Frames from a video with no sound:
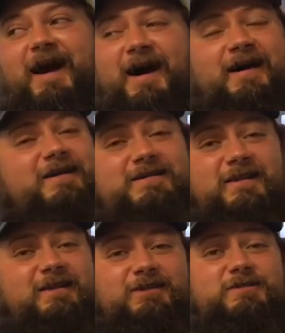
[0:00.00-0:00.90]

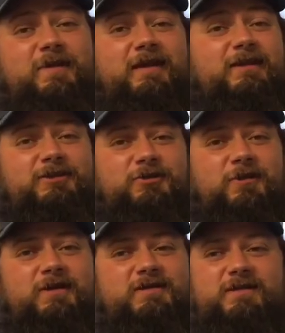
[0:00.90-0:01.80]
honestly, just made the
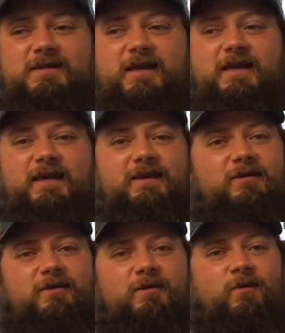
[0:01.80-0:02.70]
choice that
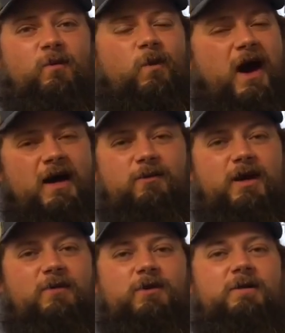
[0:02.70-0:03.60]
why would
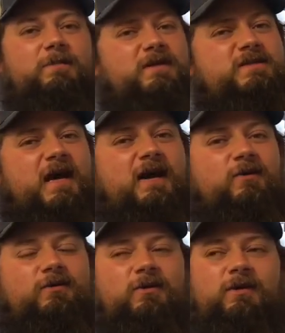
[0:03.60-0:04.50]
I want to miss
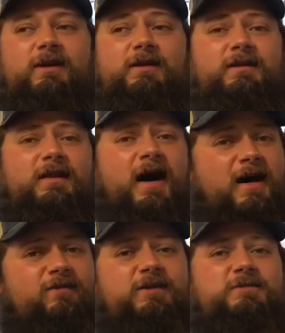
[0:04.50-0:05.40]
out on a
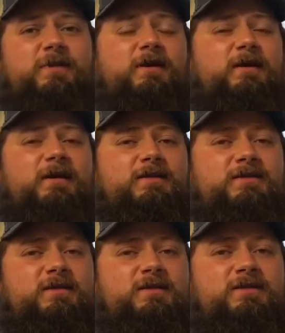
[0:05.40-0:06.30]
lot of
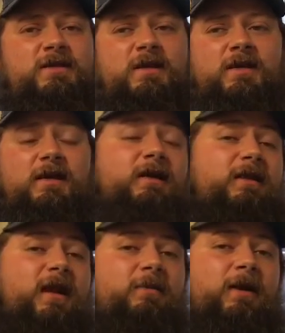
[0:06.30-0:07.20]
experiences
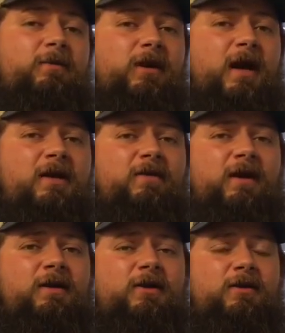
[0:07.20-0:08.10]
that I'm able to have
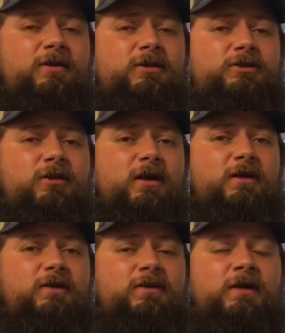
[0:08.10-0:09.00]
out here on the
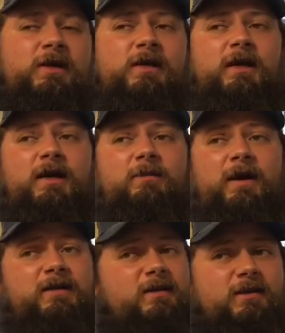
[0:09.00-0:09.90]
trail.
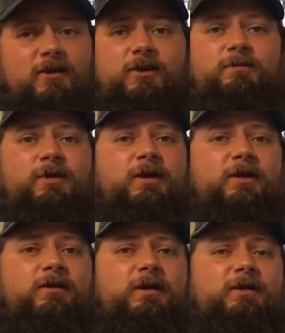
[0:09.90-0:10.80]
I did learn pretty
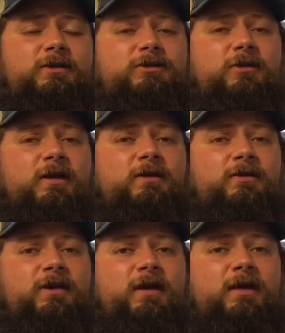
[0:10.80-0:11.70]
early in the
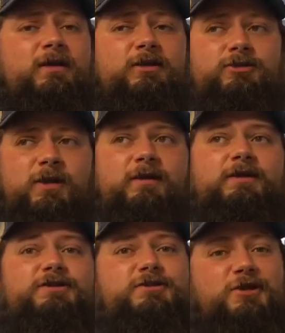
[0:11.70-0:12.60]
trail that the trail
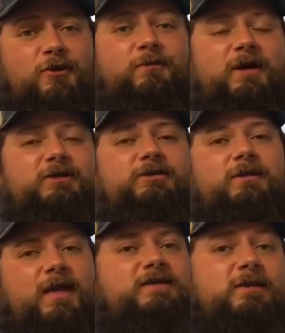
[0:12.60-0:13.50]
is so much
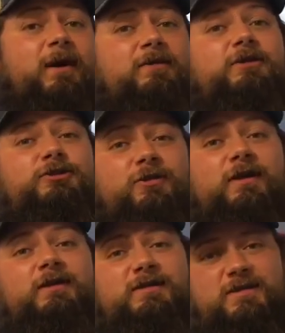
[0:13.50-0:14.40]
less about the
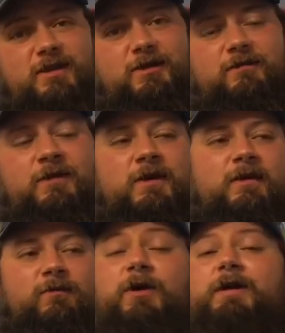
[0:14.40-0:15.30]
trail itself.
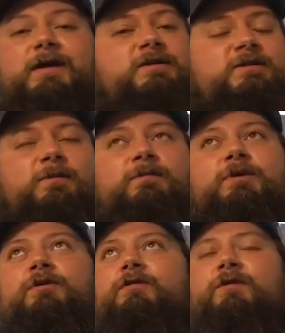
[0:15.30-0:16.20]
Well, yes, it's a
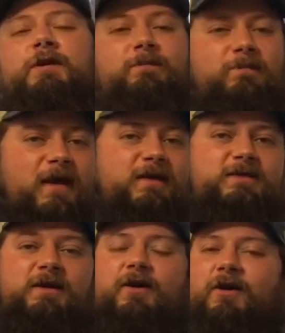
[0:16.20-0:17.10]
beautiful,
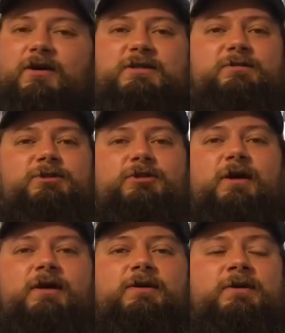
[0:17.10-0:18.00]
amazing, awesome
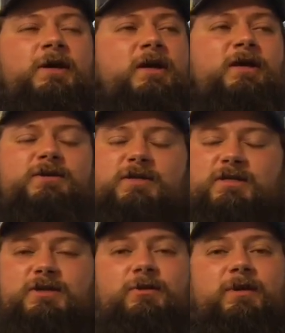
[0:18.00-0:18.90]
trail. You see
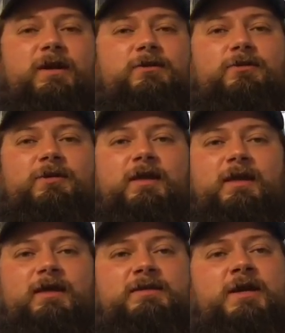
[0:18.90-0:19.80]
so many cool
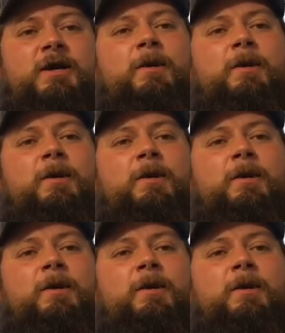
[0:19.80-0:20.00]
things.